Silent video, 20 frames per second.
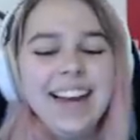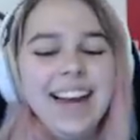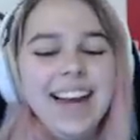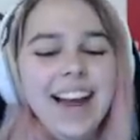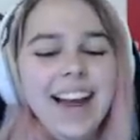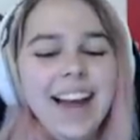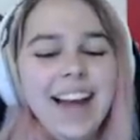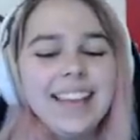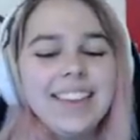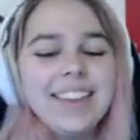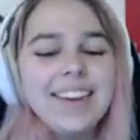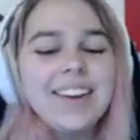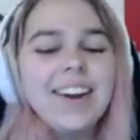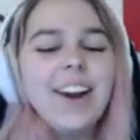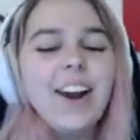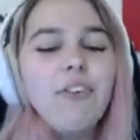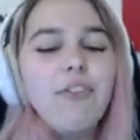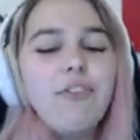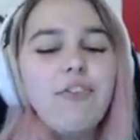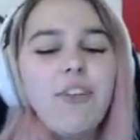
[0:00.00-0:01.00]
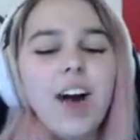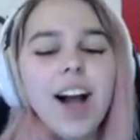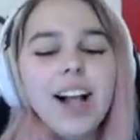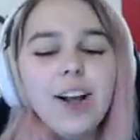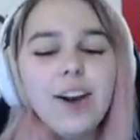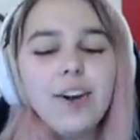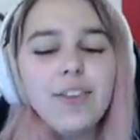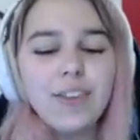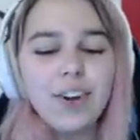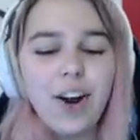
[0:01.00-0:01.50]
They're gonna
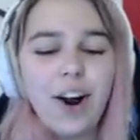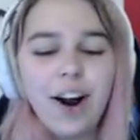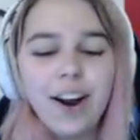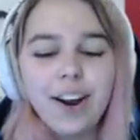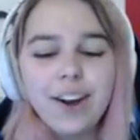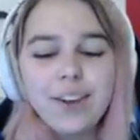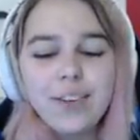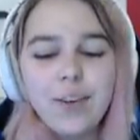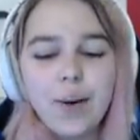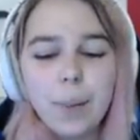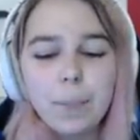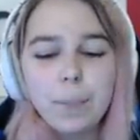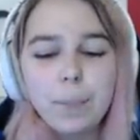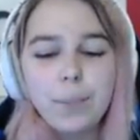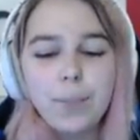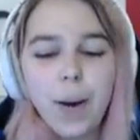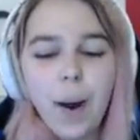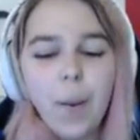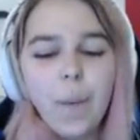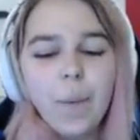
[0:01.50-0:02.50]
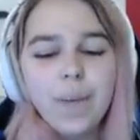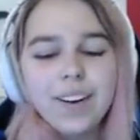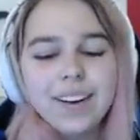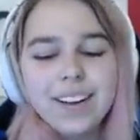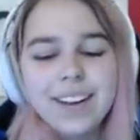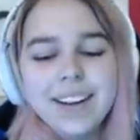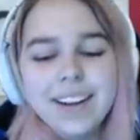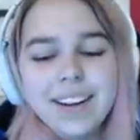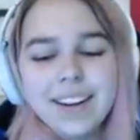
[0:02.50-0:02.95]
fall over onto our boat.